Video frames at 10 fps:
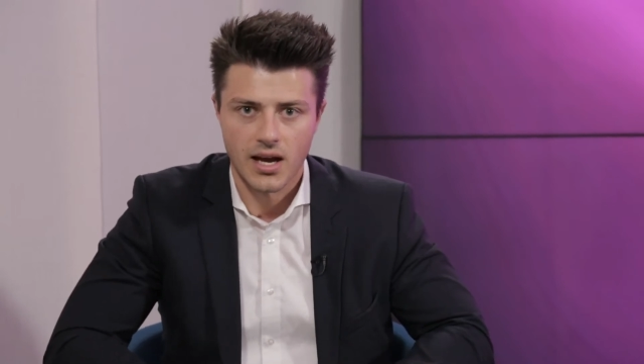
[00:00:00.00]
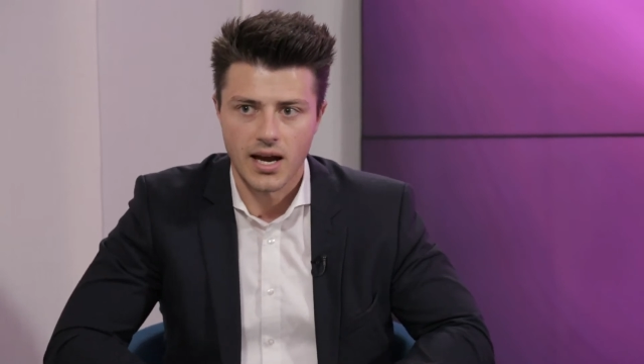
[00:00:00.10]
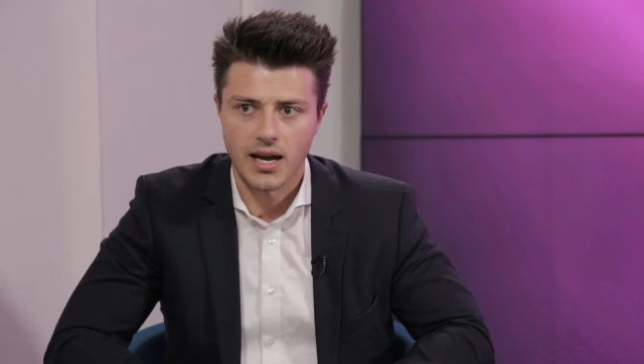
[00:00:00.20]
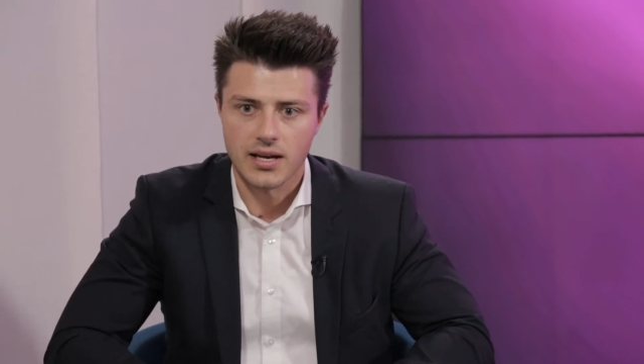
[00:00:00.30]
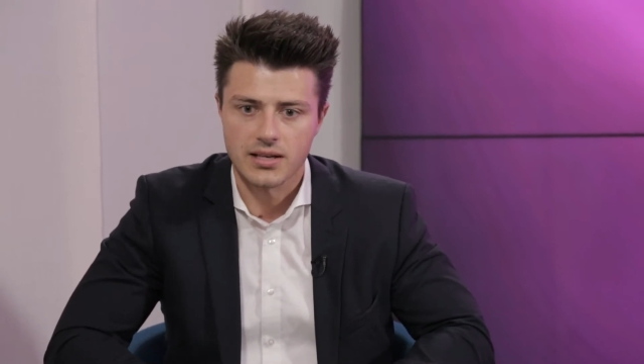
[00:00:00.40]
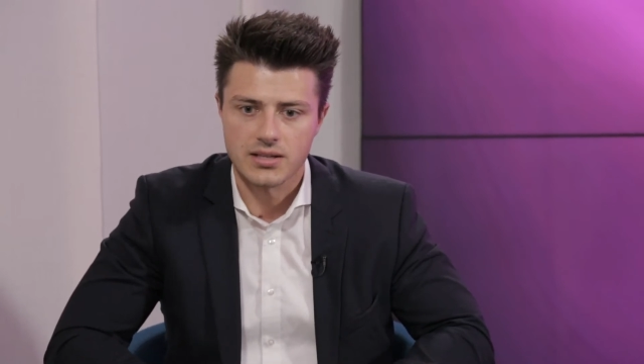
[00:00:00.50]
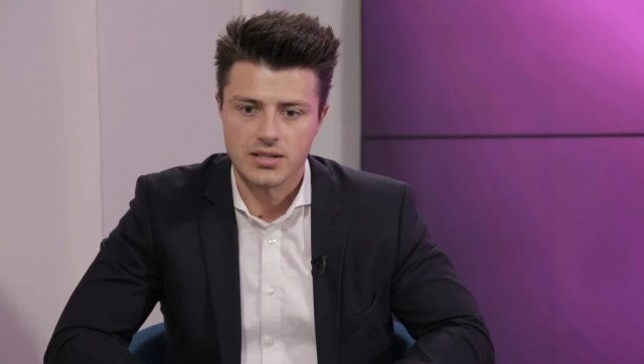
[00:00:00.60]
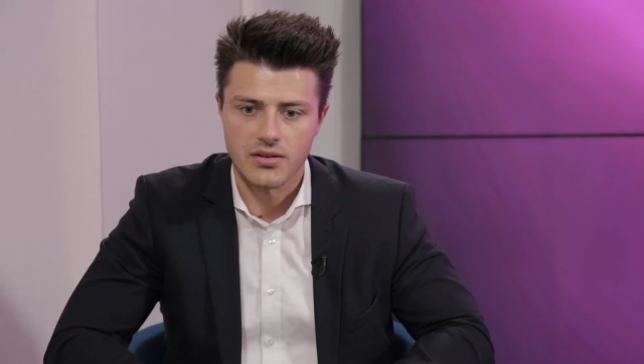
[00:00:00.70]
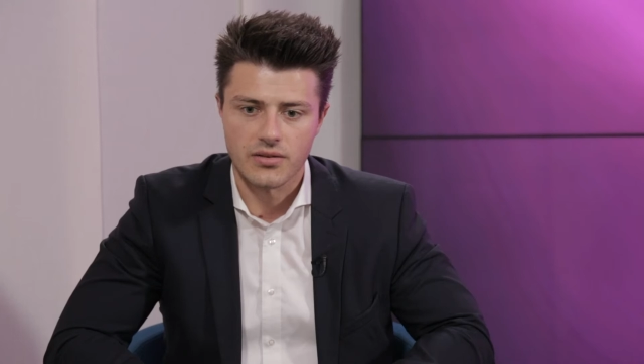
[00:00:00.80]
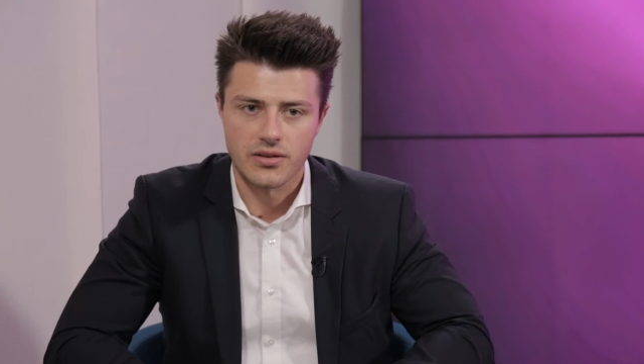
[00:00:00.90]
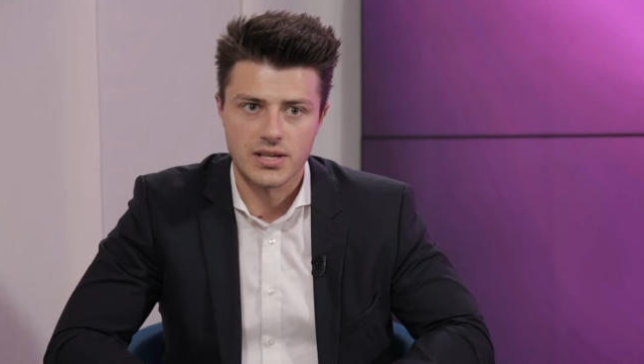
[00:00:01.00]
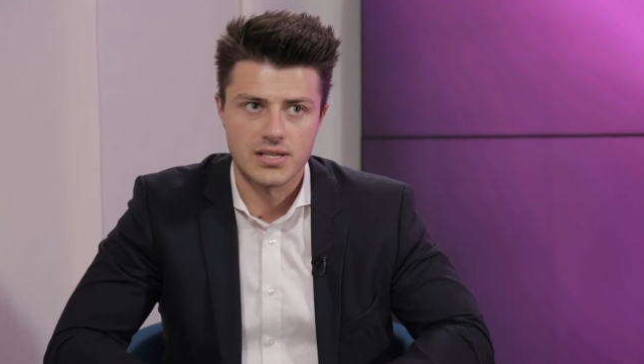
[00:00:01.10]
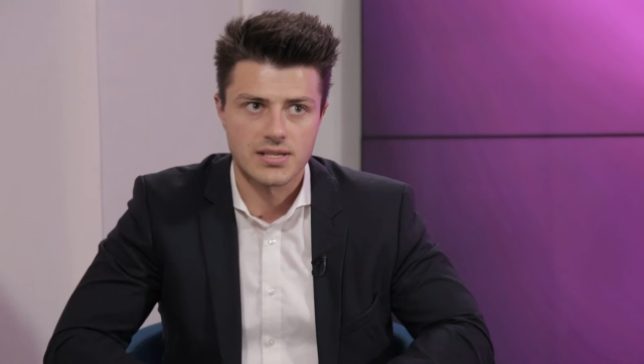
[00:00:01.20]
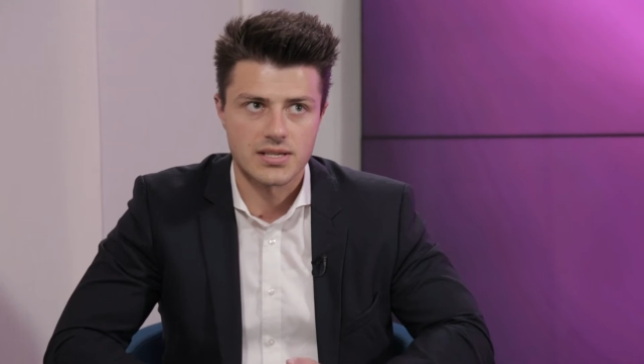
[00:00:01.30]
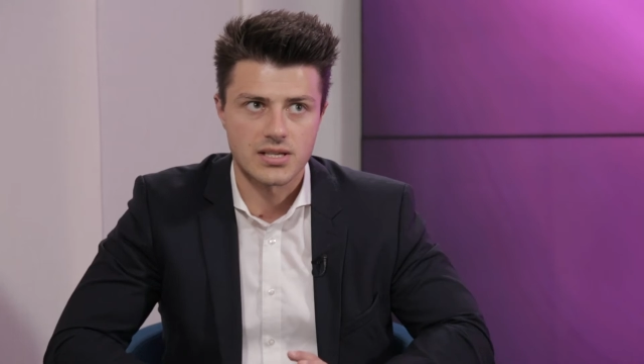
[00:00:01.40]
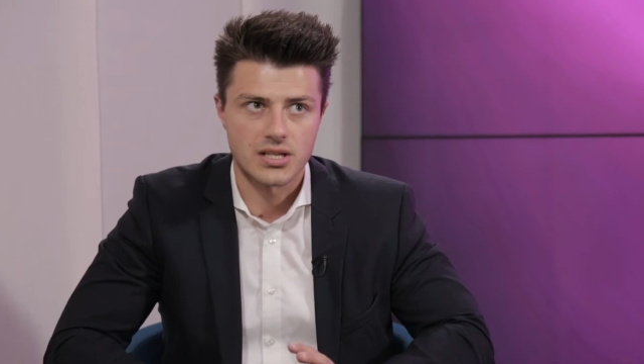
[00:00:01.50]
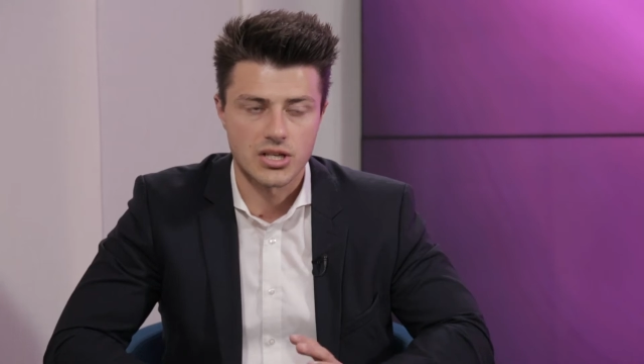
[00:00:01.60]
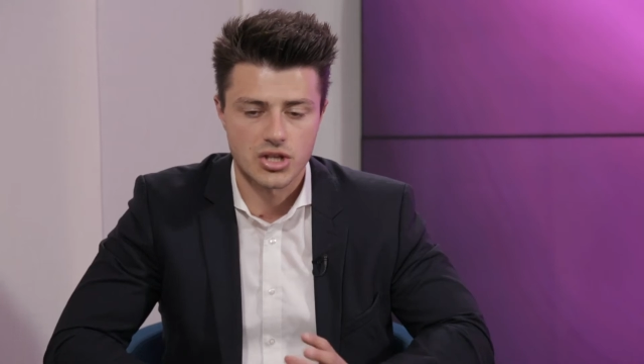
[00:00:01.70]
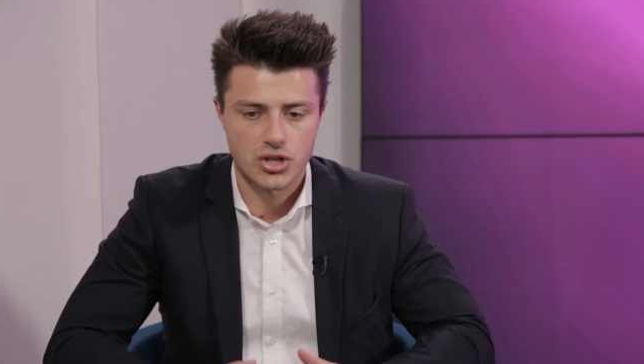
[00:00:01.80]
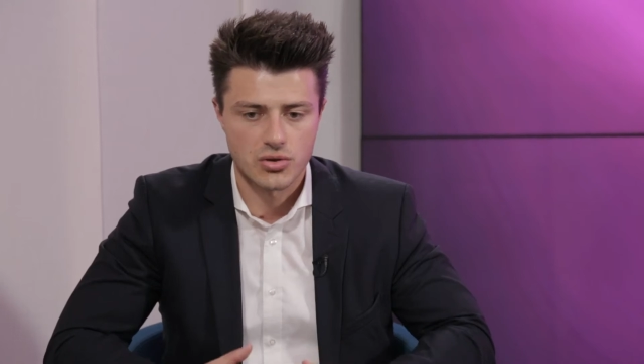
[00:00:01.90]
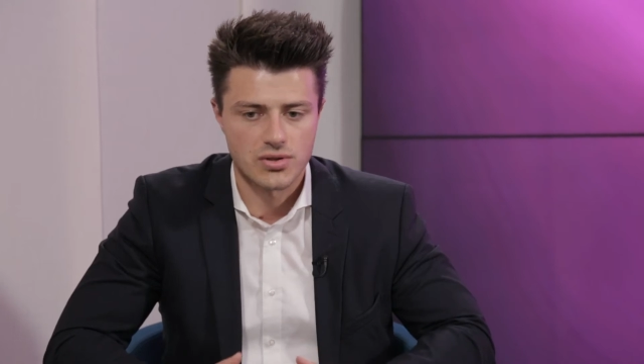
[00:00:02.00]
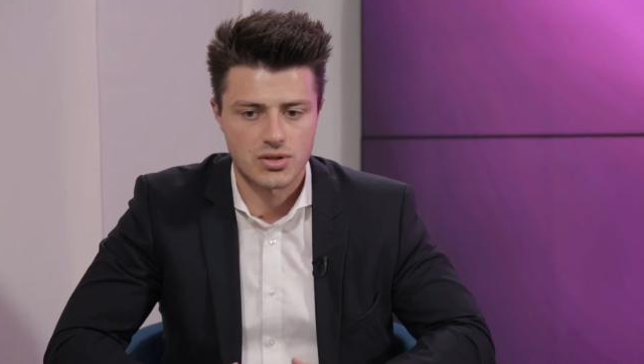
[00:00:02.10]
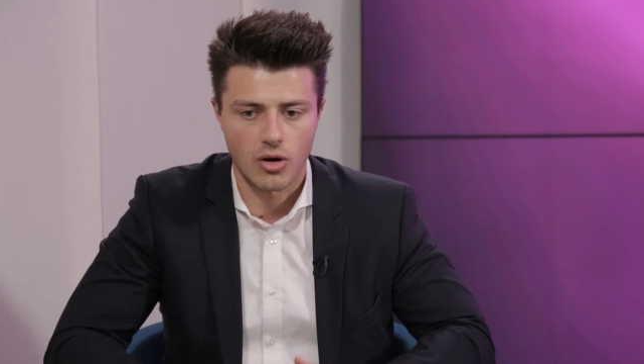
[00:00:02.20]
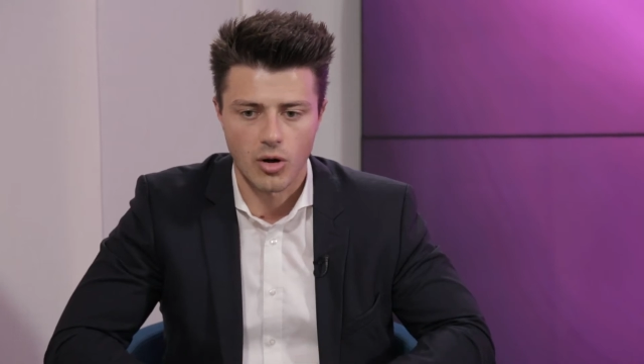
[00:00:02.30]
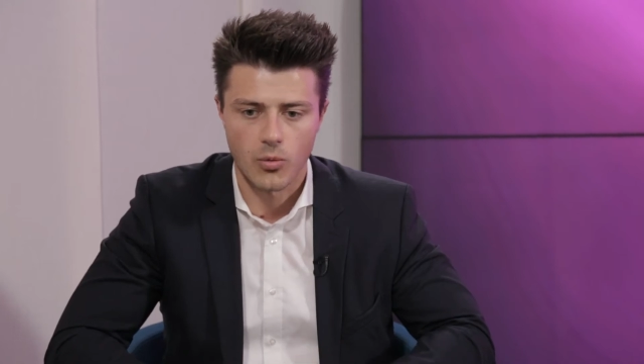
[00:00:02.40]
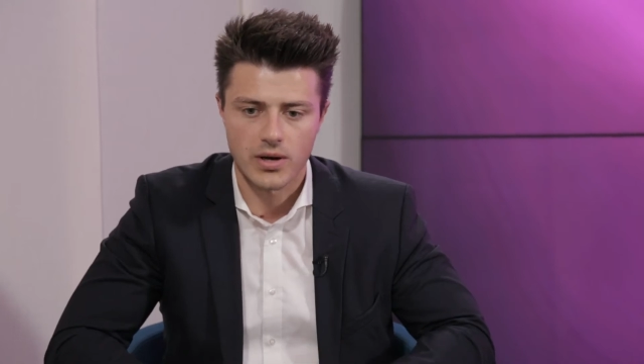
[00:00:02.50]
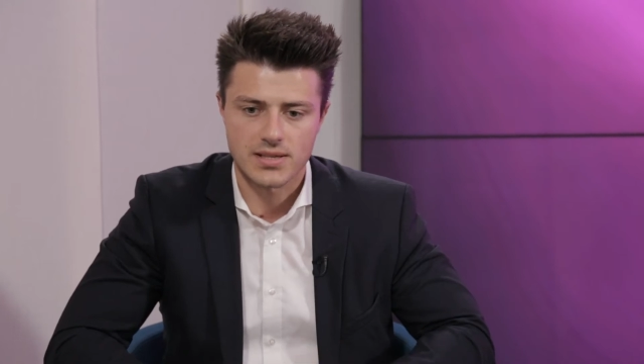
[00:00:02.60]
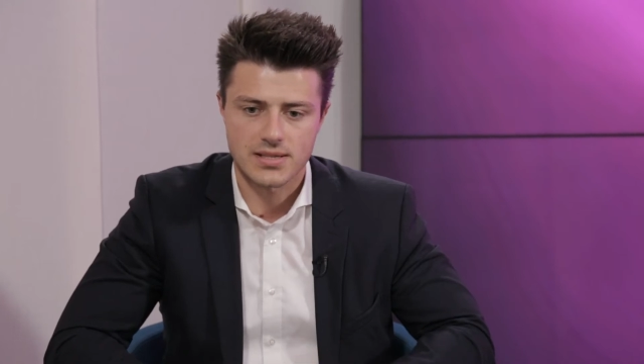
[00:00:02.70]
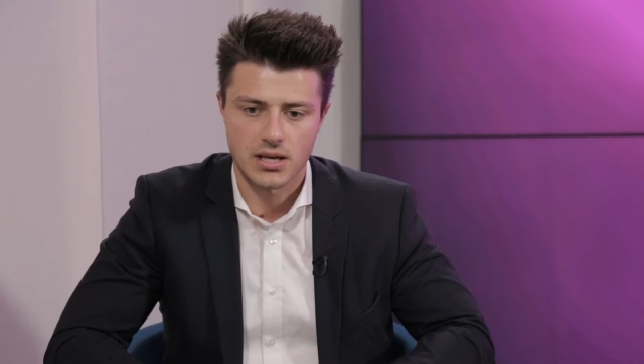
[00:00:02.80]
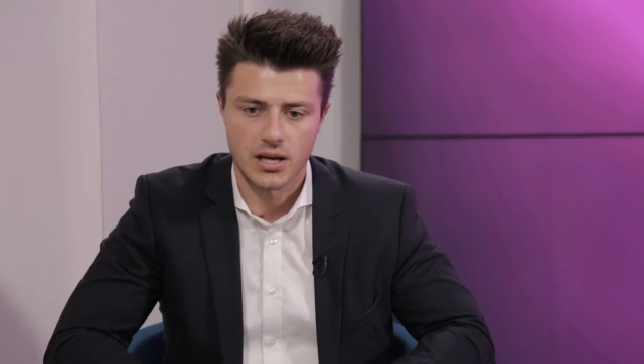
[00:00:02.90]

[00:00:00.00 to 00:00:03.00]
And these issues always,